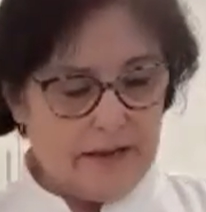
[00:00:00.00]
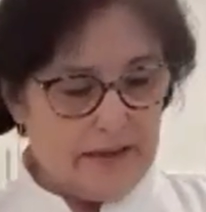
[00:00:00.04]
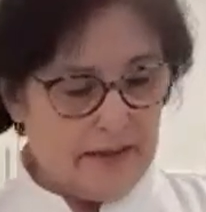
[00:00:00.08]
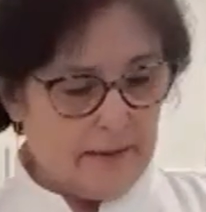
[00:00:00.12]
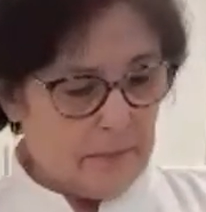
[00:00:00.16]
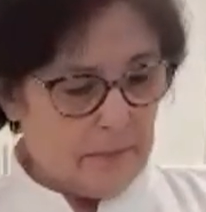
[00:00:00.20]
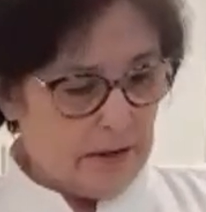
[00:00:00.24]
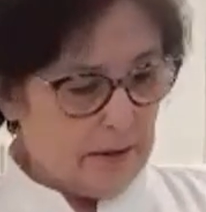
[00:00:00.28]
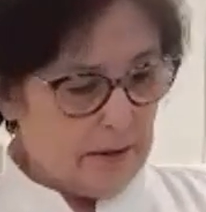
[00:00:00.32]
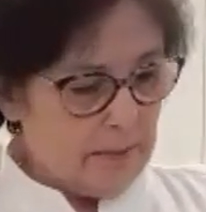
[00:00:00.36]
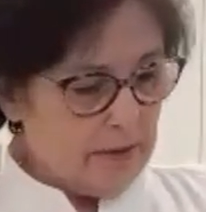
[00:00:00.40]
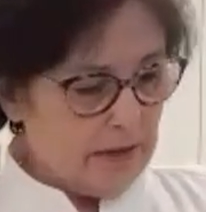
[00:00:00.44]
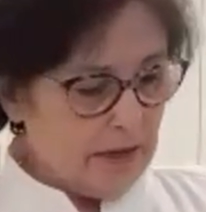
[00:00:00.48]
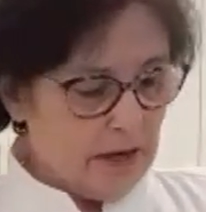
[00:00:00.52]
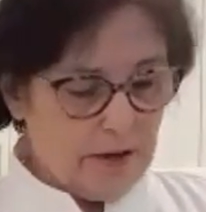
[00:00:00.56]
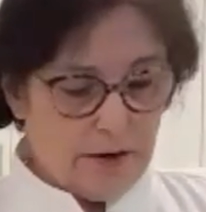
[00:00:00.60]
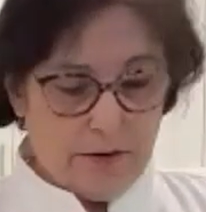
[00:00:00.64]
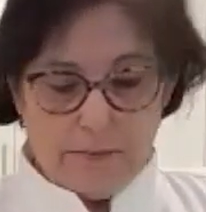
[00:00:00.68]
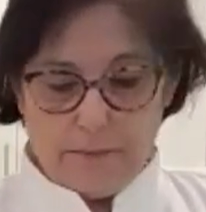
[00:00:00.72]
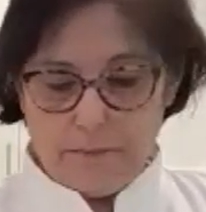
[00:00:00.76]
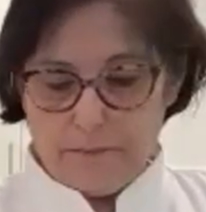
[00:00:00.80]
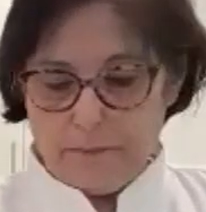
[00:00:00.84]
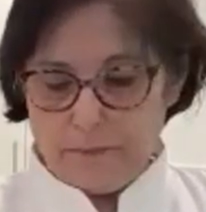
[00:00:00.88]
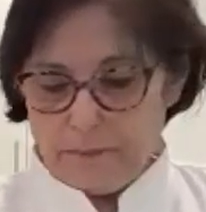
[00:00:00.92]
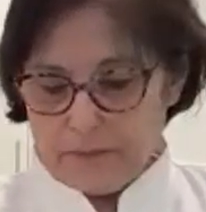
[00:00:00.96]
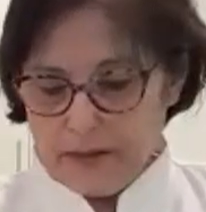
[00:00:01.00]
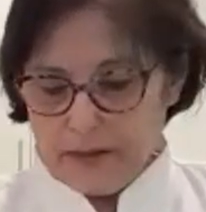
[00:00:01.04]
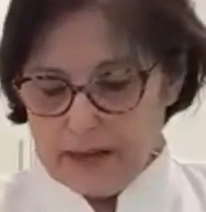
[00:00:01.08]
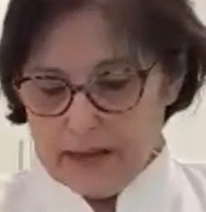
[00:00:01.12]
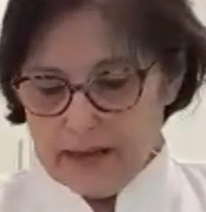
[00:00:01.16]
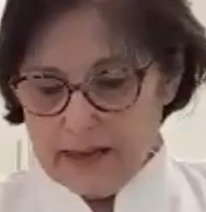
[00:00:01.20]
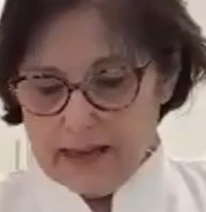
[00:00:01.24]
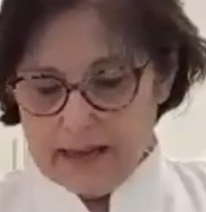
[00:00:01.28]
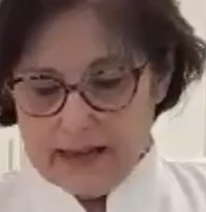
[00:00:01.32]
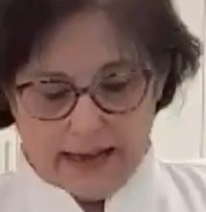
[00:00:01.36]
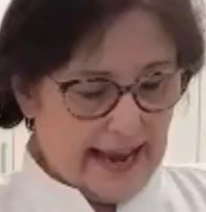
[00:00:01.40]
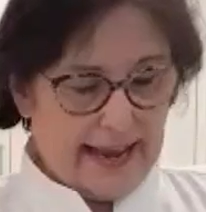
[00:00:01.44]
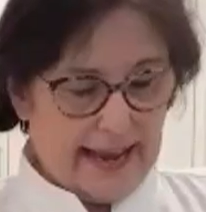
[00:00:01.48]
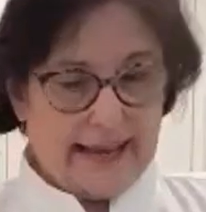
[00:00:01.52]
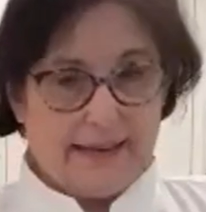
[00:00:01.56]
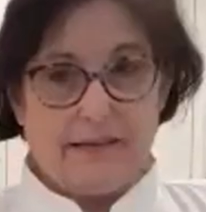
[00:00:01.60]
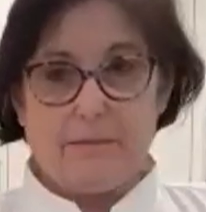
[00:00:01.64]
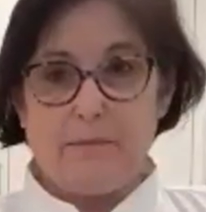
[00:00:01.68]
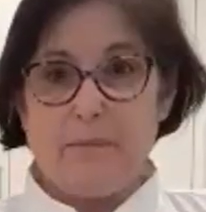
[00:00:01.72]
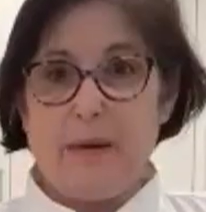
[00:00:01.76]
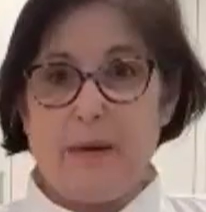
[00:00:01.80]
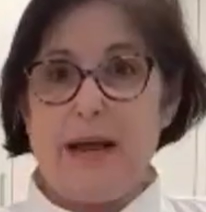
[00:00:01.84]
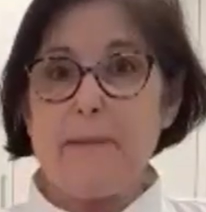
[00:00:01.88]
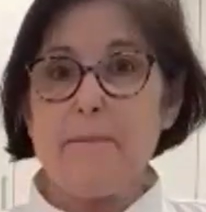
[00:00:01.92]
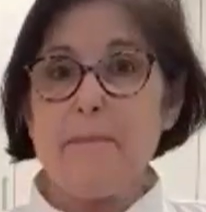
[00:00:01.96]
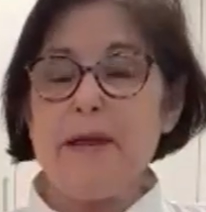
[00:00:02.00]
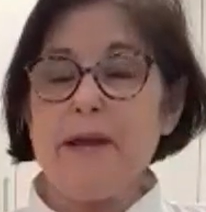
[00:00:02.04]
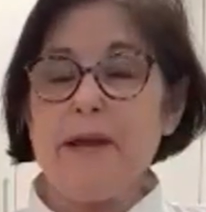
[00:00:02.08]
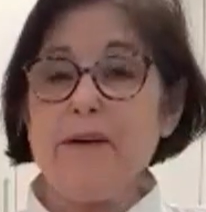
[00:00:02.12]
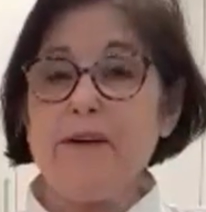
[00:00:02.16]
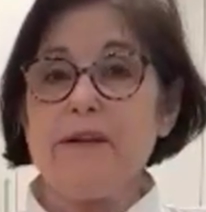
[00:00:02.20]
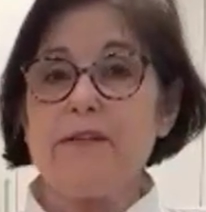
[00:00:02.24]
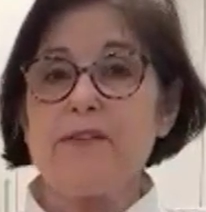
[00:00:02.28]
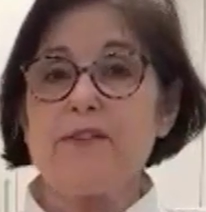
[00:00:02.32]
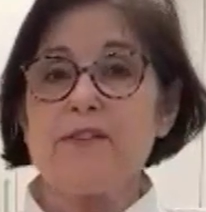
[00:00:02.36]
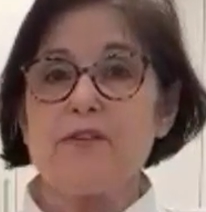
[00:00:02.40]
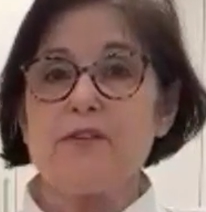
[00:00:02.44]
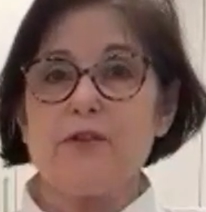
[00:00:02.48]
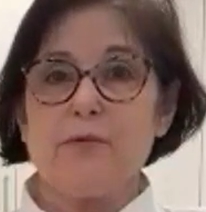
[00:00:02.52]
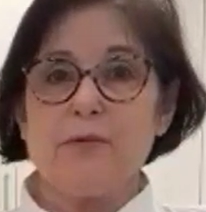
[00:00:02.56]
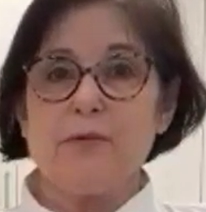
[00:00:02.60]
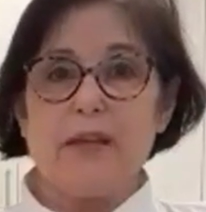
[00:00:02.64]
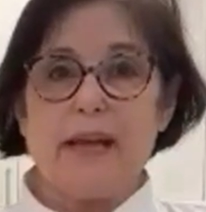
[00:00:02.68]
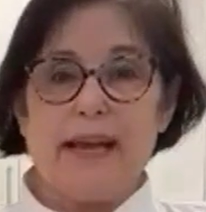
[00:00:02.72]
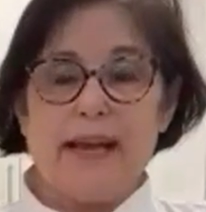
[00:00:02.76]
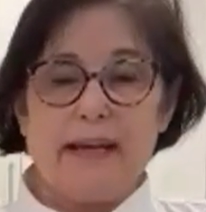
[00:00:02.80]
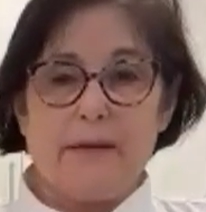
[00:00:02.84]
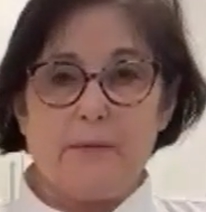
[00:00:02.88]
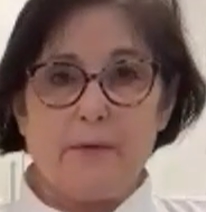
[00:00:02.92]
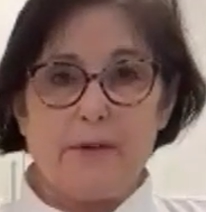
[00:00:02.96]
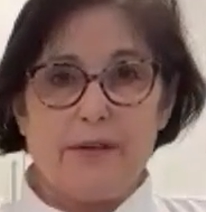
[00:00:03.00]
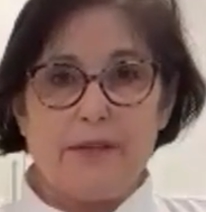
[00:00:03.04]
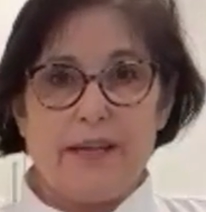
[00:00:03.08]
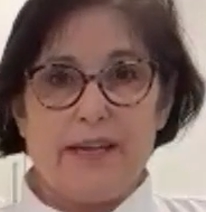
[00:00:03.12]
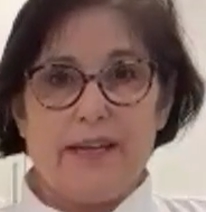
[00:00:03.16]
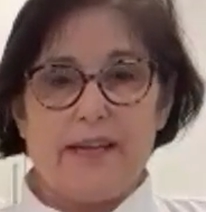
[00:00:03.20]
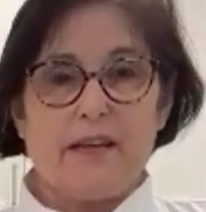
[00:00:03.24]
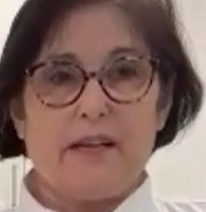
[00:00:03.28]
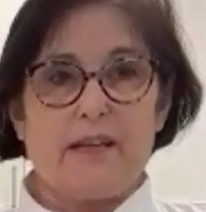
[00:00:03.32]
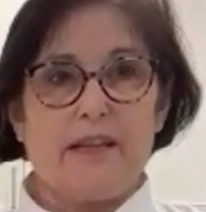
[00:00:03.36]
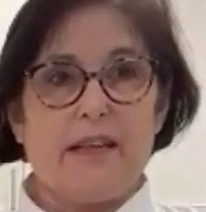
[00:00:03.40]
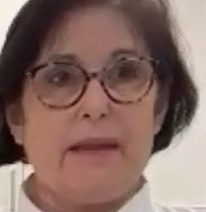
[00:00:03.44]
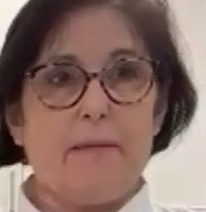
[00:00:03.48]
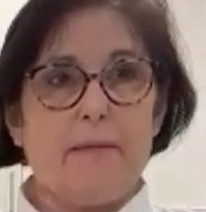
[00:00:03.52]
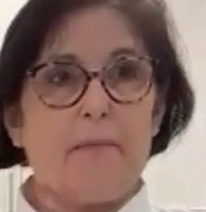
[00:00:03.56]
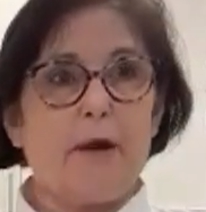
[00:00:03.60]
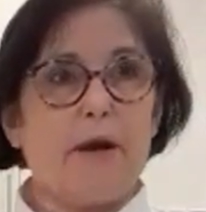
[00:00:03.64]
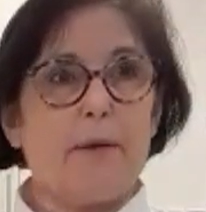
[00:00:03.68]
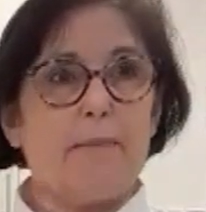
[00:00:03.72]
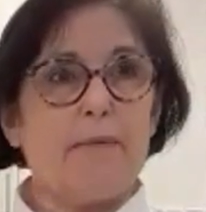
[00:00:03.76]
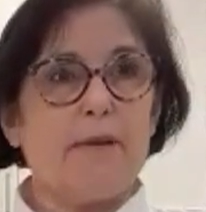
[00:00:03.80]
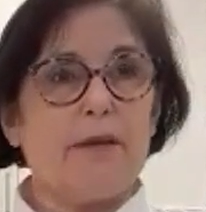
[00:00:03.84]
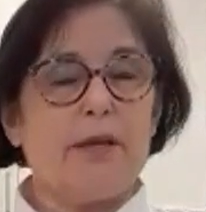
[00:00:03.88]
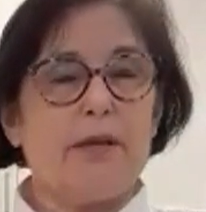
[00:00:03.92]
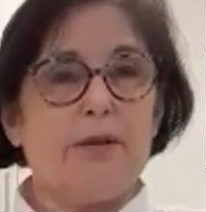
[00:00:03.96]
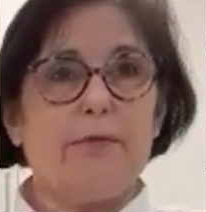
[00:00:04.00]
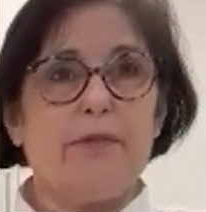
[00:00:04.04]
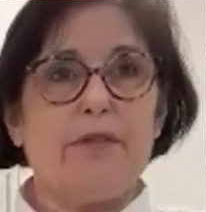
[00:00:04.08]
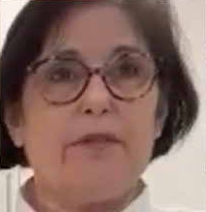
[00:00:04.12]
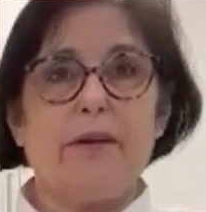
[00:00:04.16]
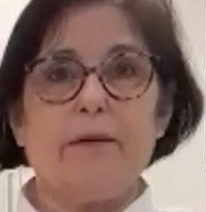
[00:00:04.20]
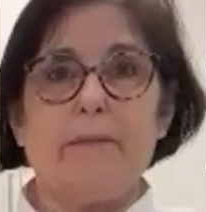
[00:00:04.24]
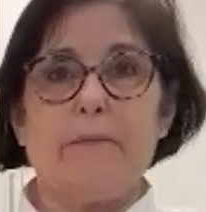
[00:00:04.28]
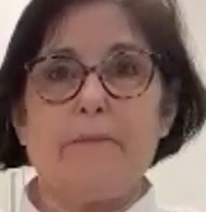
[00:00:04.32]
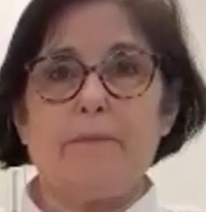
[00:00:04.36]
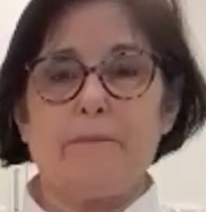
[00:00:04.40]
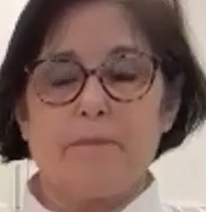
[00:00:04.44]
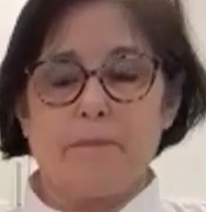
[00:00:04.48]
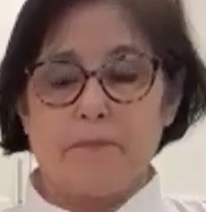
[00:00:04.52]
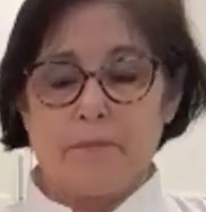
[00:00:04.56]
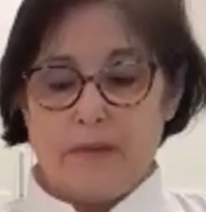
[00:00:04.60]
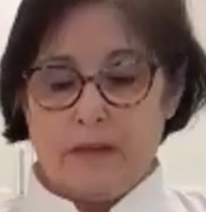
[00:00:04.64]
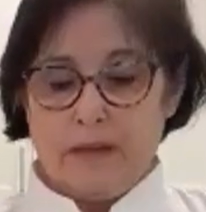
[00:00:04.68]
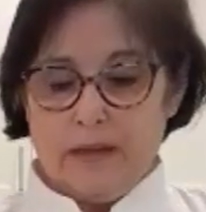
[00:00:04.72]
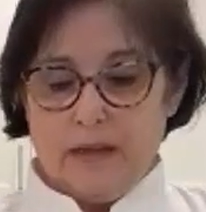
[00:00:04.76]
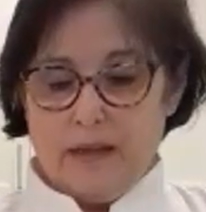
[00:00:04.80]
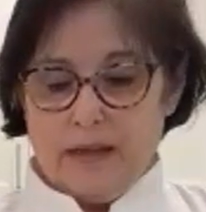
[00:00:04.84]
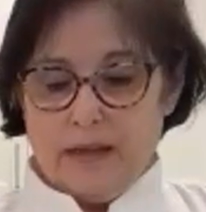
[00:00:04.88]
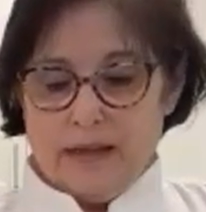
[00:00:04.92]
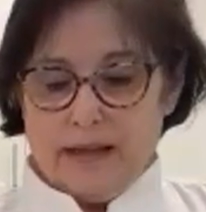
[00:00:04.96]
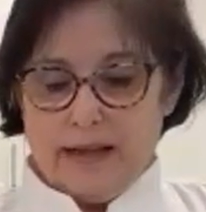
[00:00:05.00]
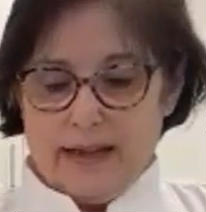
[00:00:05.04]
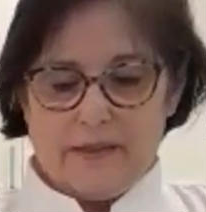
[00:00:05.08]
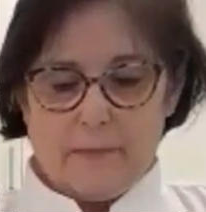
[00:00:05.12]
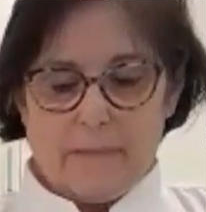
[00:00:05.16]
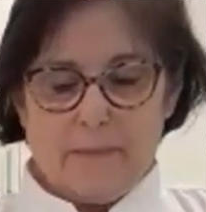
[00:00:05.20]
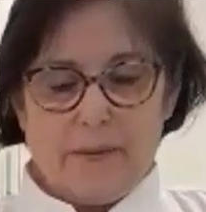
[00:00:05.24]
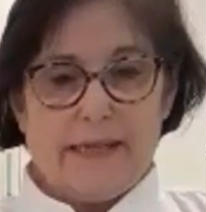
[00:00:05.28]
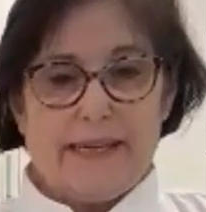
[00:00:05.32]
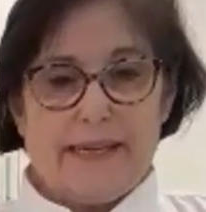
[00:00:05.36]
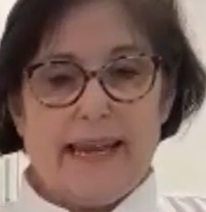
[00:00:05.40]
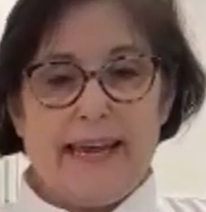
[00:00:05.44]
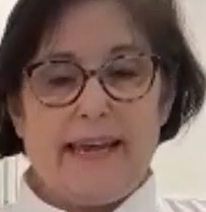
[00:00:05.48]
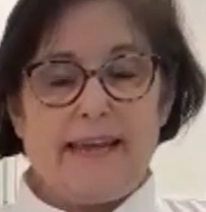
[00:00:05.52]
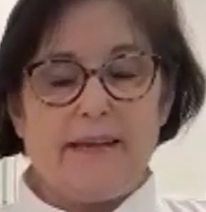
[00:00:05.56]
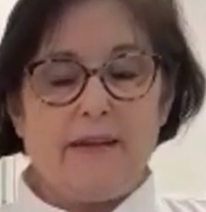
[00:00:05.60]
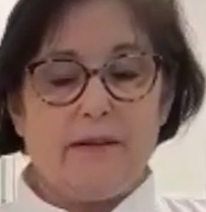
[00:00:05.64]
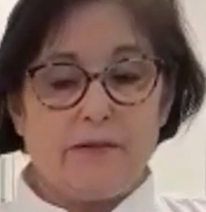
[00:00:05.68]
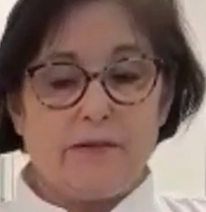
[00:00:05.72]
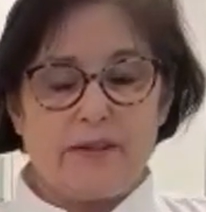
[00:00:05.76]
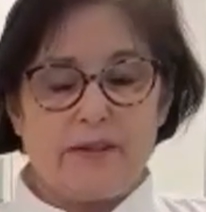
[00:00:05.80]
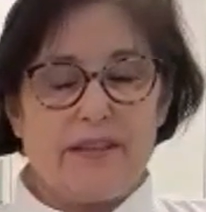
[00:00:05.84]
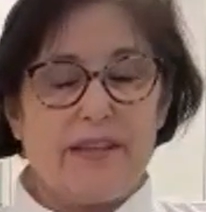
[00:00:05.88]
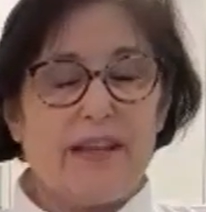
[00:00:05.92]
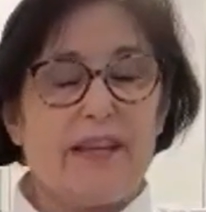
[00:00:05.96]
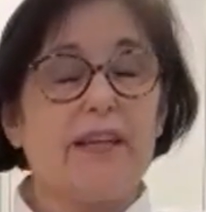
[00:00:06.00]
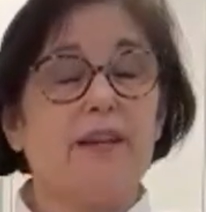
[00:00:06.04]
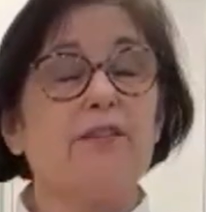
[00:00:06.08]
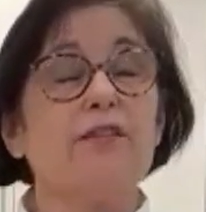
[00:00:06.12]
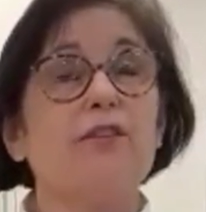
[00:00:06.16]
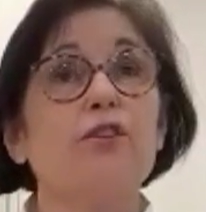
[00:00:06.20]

barbecue. And my parents do that when they barbecue them the potatoes, and they are